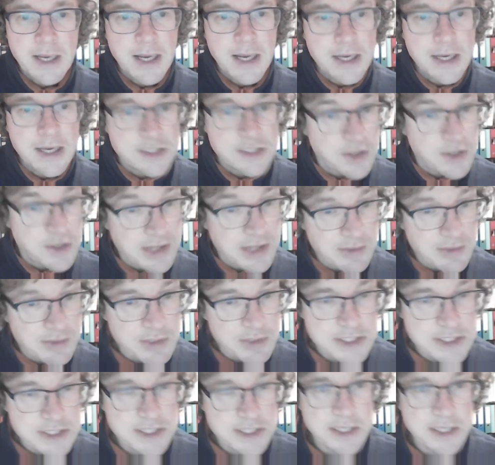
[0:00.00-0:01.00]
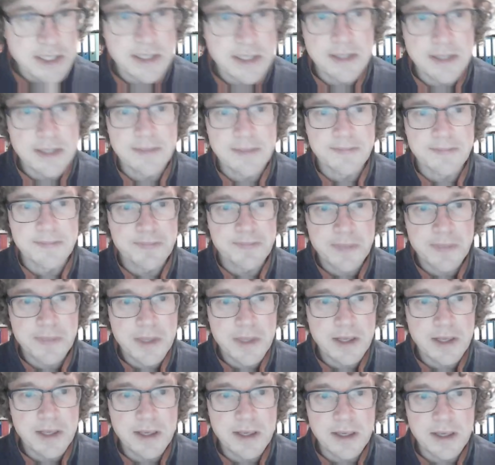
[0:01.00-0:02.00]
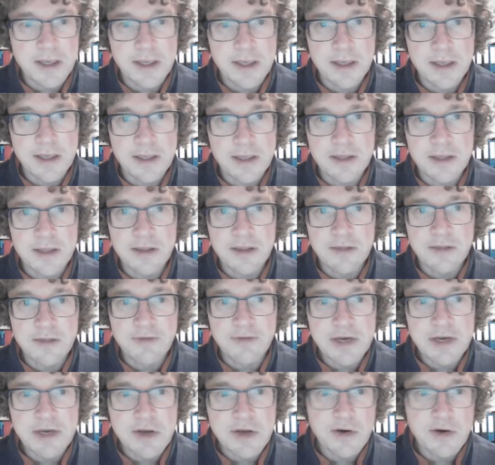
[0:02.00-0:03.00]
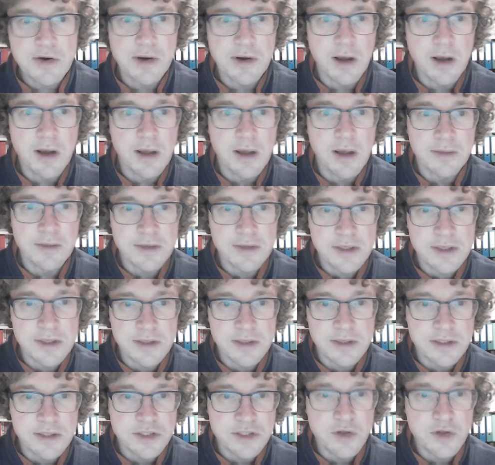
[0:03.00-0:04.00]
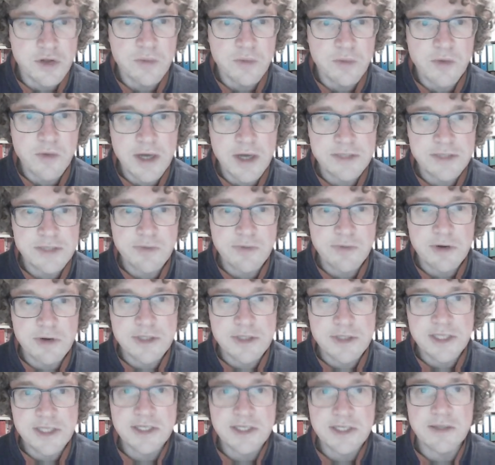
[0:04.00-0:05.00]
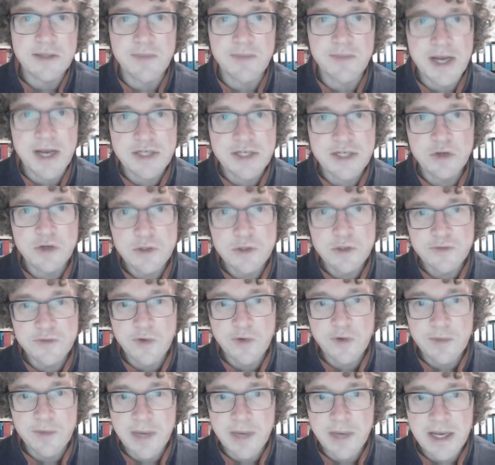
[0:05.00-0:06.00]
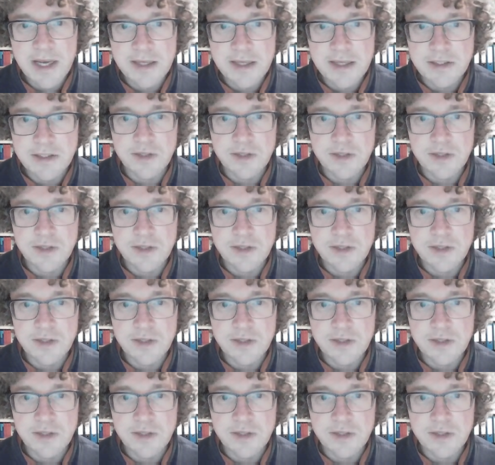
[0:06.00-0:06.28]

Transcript: So that was the video on the stock price process and the Black Scholes formula.